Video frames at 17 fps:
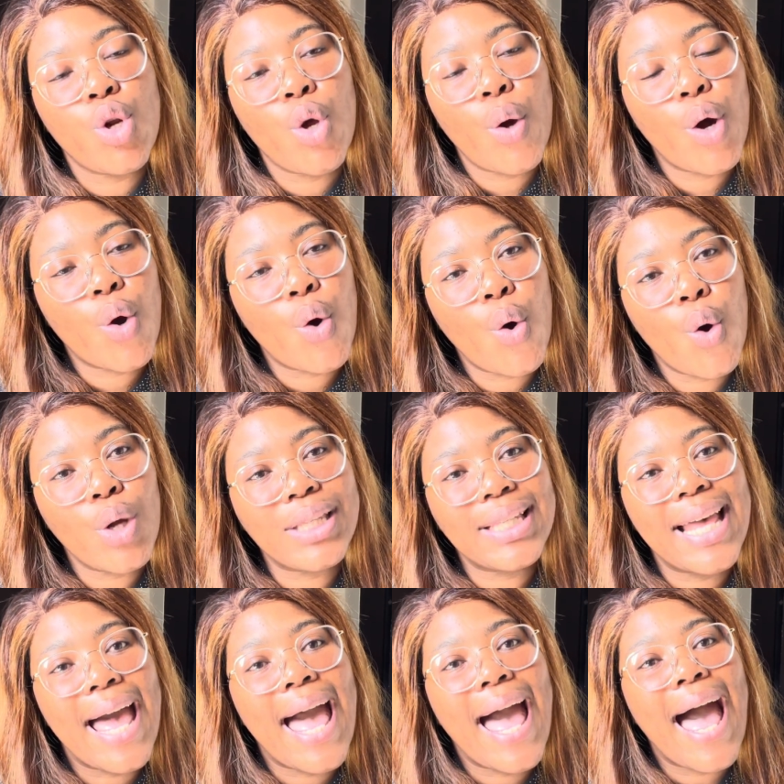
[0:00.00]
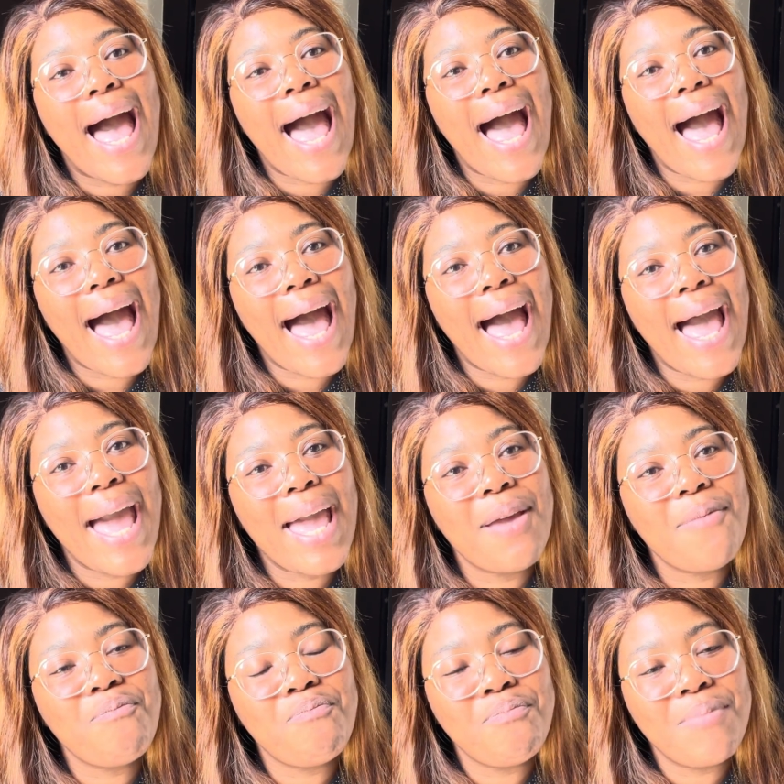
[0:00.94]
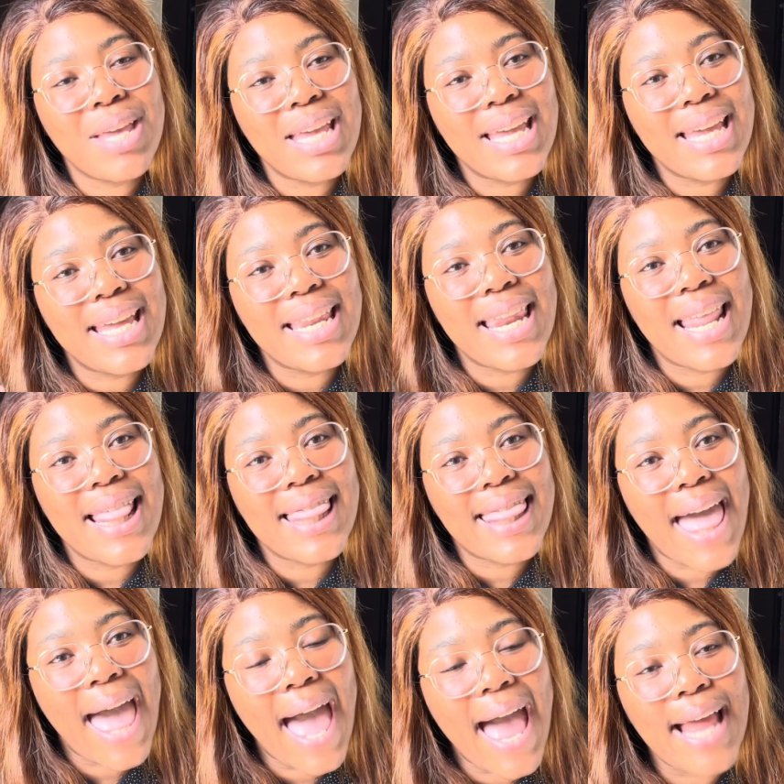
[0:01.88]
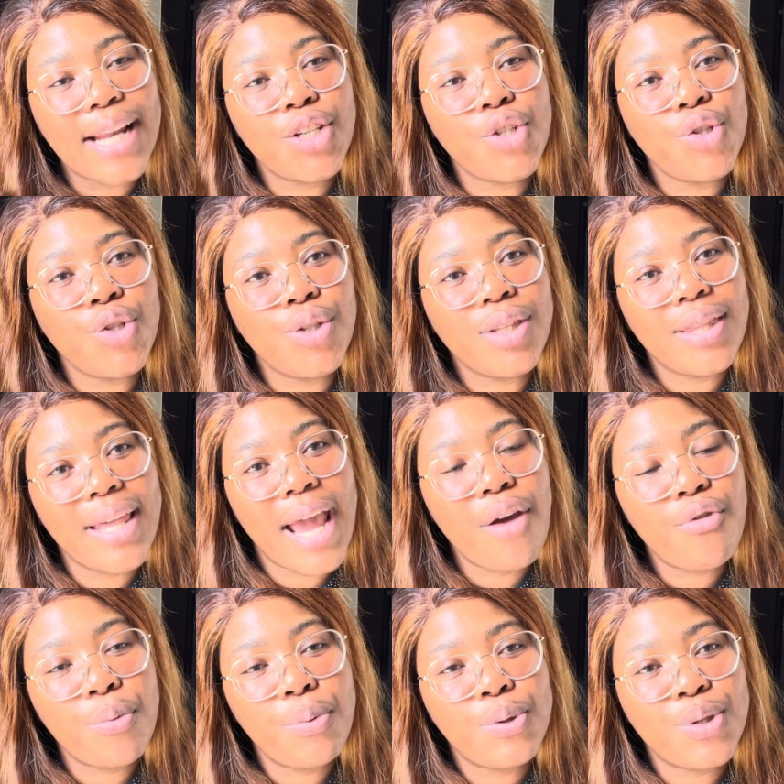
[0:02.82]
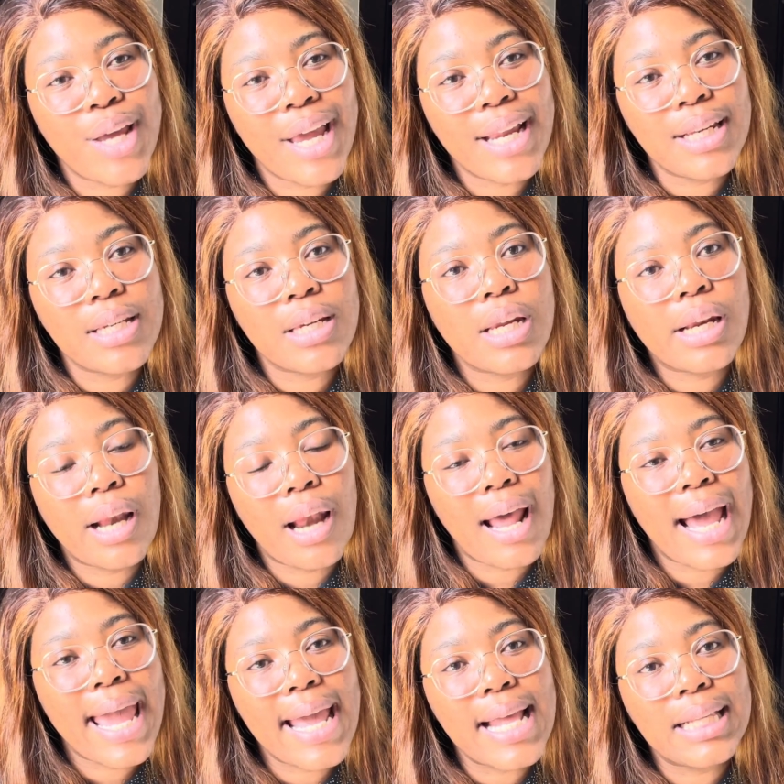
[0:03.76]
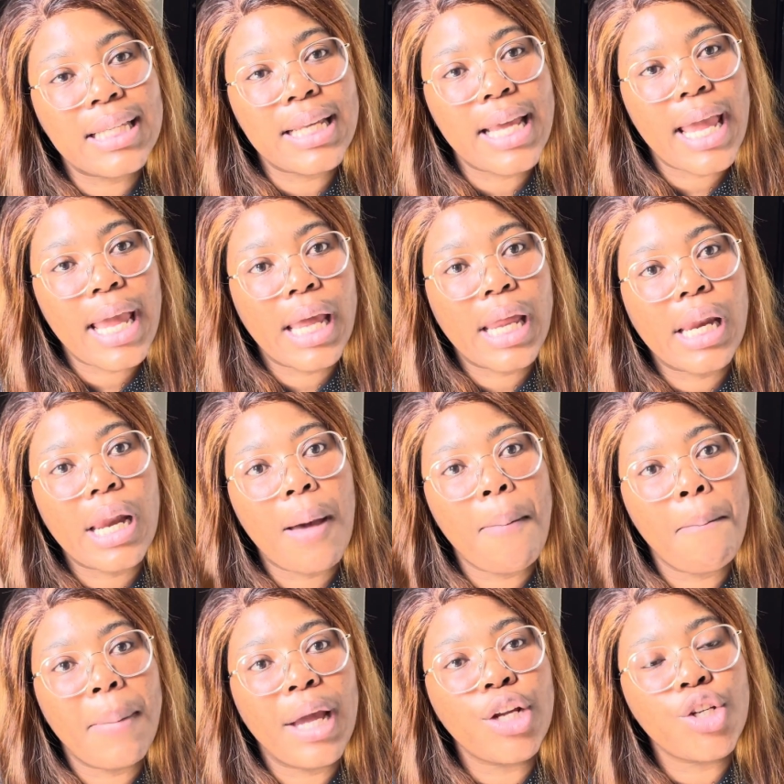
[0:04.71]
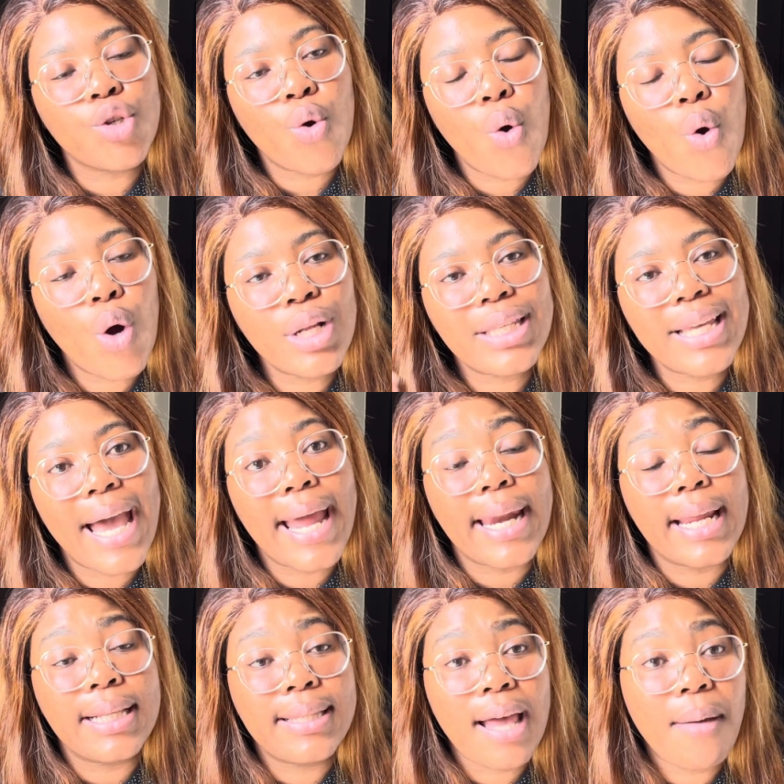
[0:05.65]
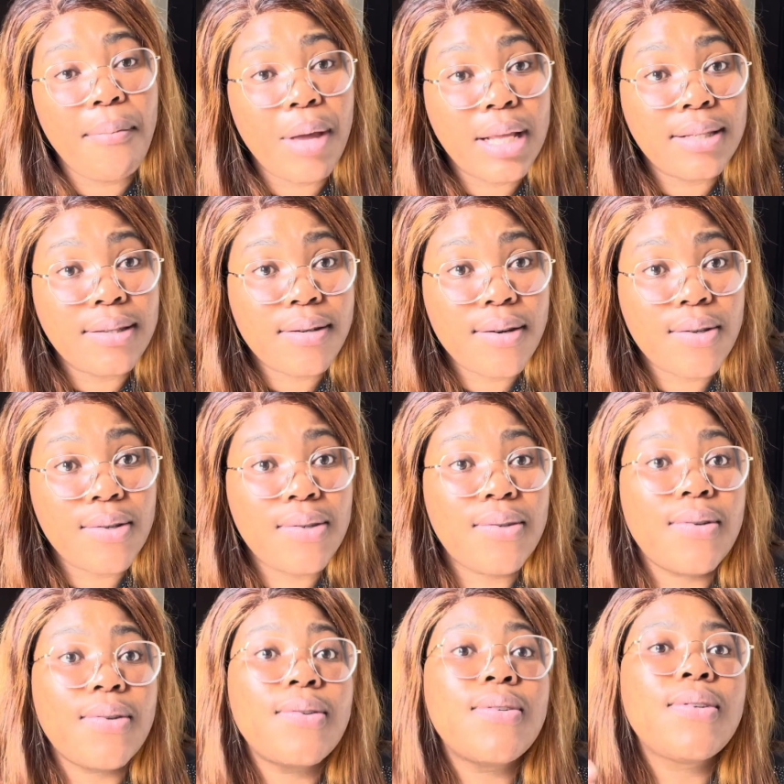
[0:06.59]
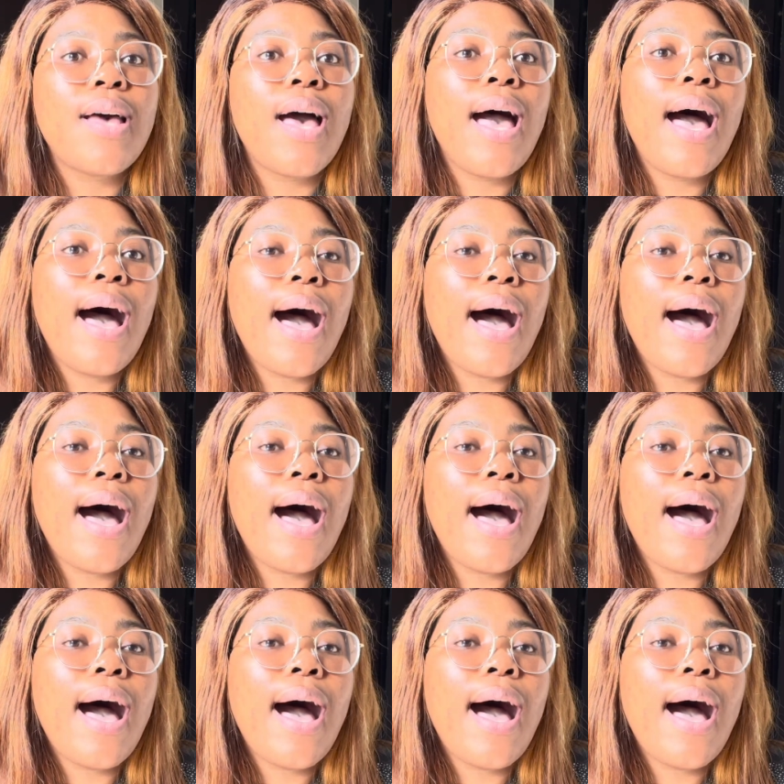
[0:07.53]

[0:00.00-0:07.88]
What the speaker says: Lower courts, I mean that they represent clients in merged courts, and in some instances,